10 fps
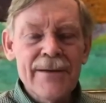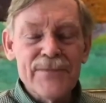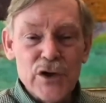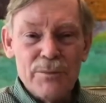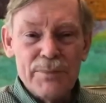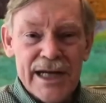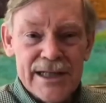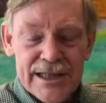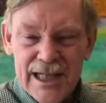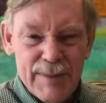
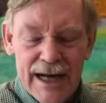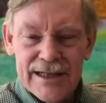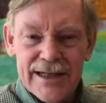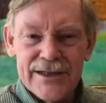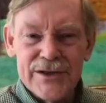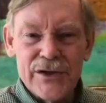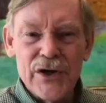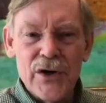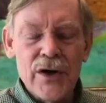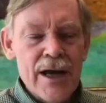Europeans expected it to
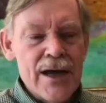occur.